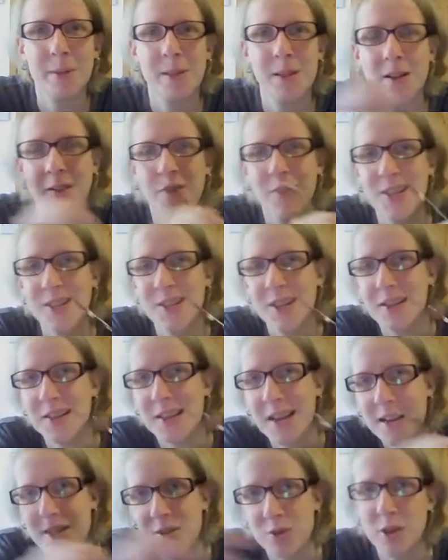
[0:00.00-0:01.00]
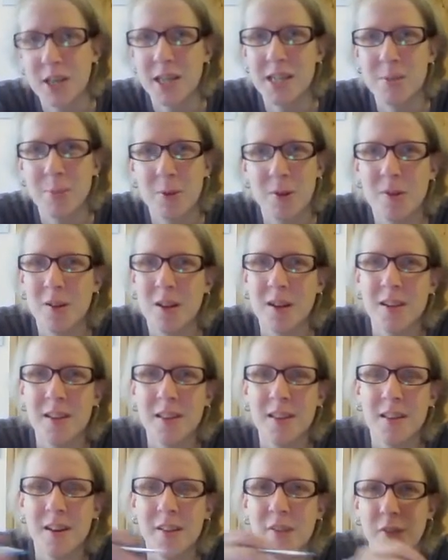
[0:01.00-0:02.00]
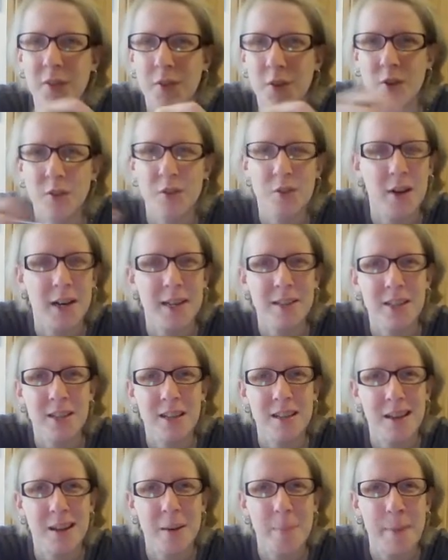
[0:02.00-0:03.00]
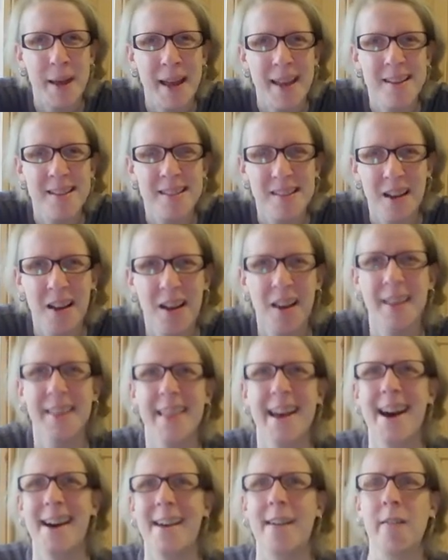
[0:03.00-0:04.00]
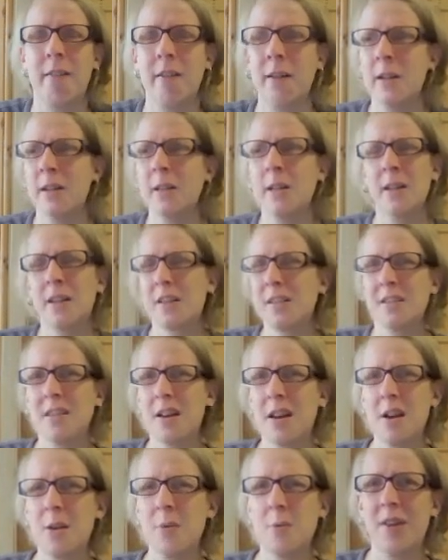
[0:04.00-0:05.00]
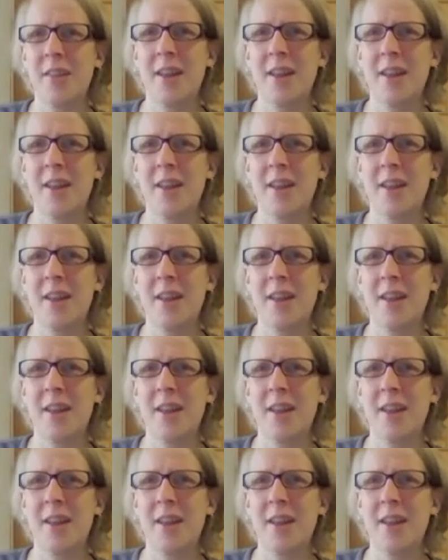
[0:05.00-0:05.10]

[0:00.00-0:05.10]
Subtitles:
of easier to get a straight, smooth line than if you've got a scratchy, thin pen? It's kind of like that. And I don't know why that